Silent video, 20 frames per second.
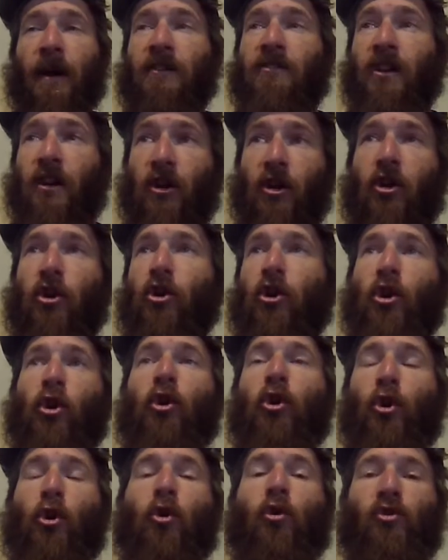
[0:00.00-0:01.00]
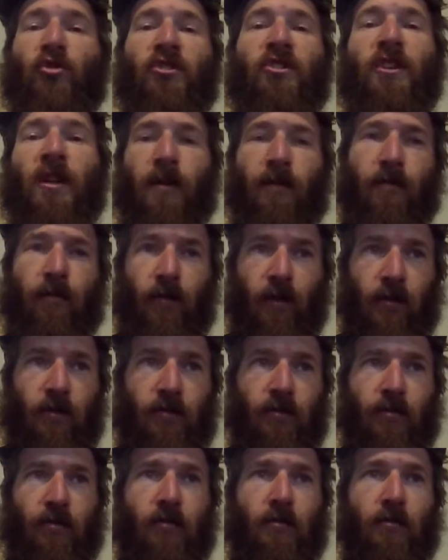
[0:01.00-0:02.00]
makes a huge
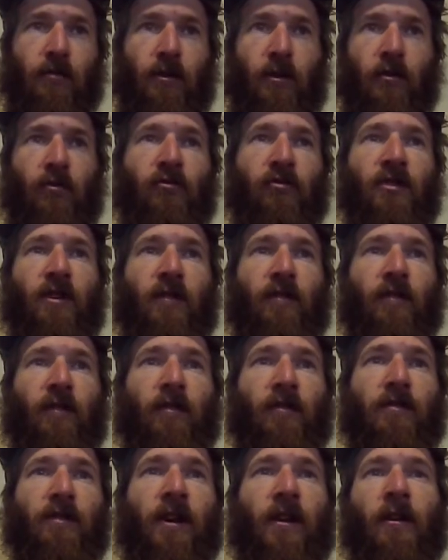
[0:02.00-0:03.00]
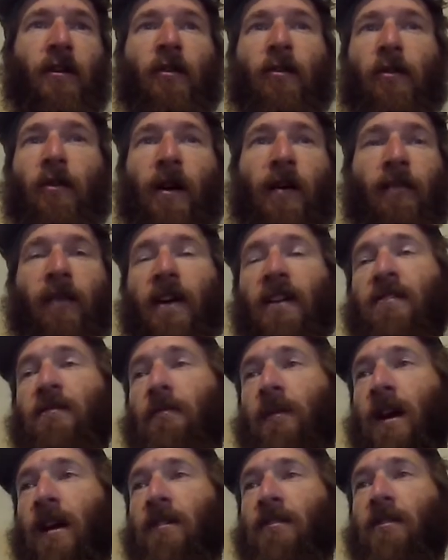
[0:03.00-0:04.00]
difference. Huge difference. I know I've had
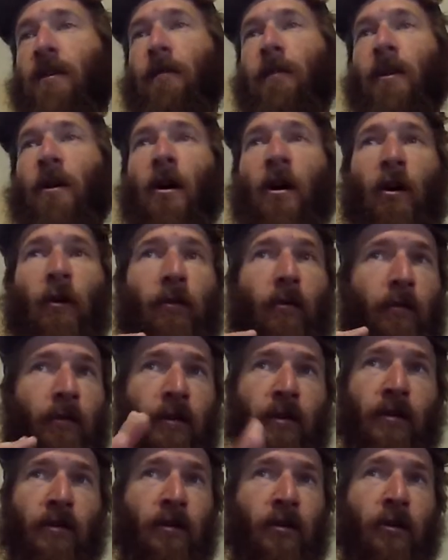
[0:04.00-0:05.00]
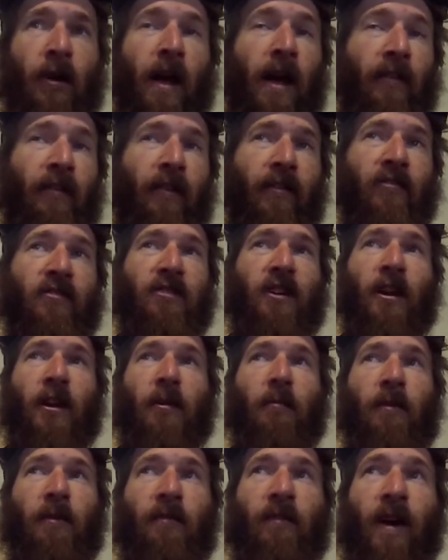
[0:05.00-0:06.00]
some guys tell me, "Oh, you don't have to have the skeg;
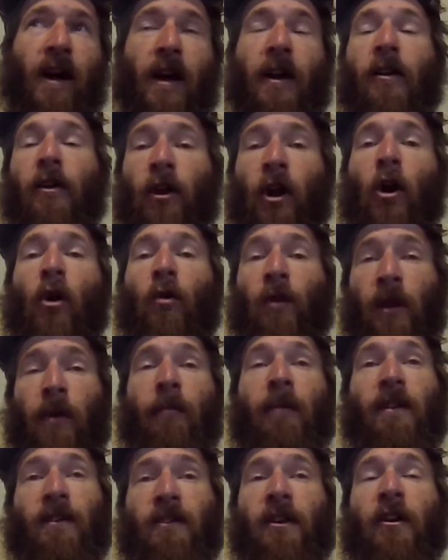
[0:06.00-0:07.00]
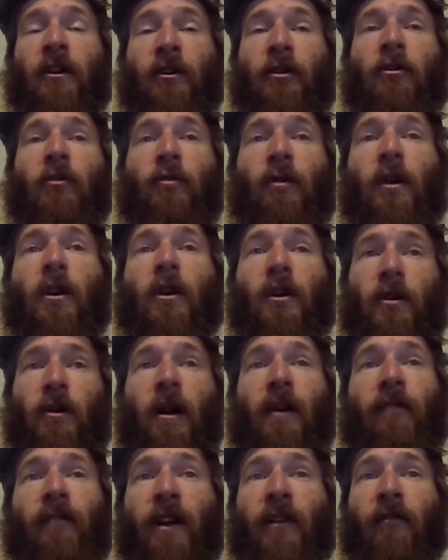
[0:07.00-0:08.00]
it'll be fine." No, let me tell you,
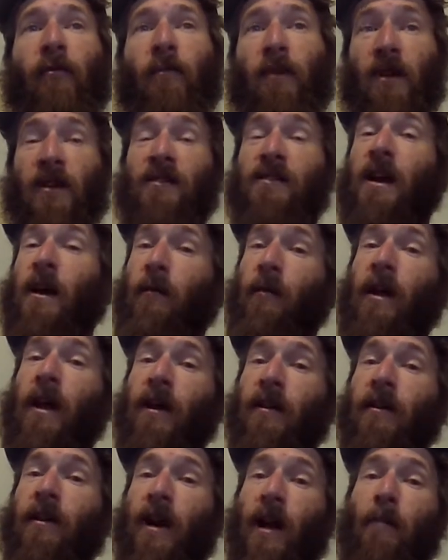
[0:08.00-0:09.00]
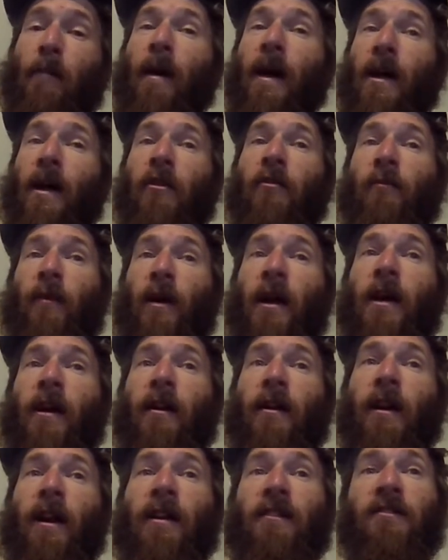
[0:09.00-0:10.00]
you have to have it, because I went out there and I paddled
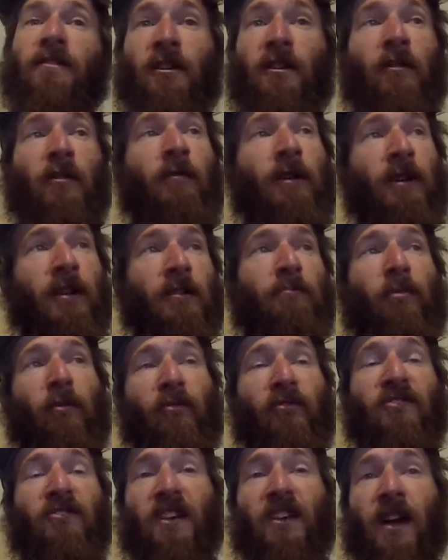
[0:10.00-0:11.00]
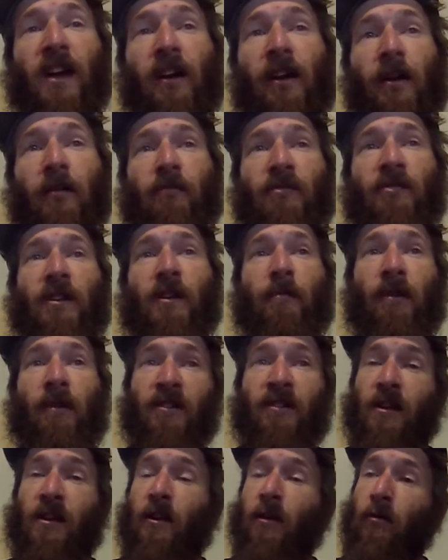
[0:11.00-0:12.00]
around and I said, "You know what? Let's pull the skeg up and see,"
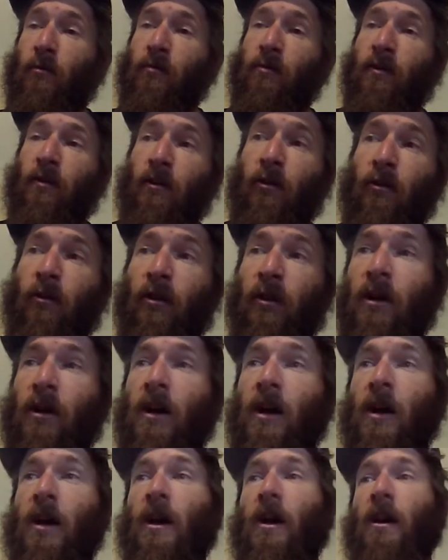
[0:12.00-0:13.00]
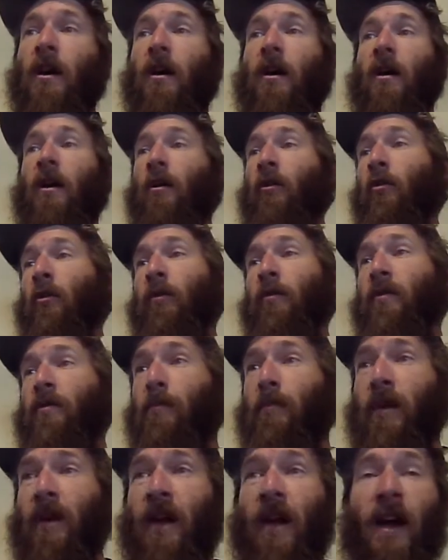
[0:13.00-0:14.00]
because I know with the lure or with
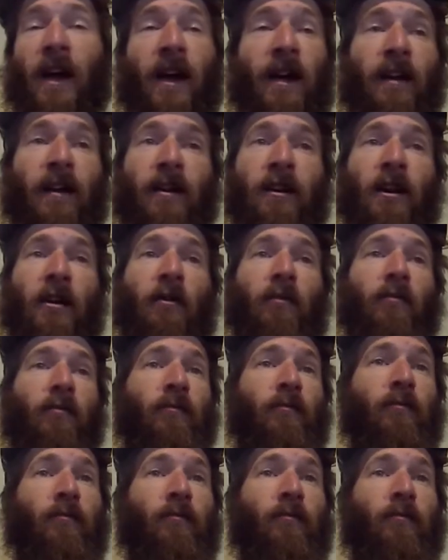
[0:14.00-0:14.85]
the PA,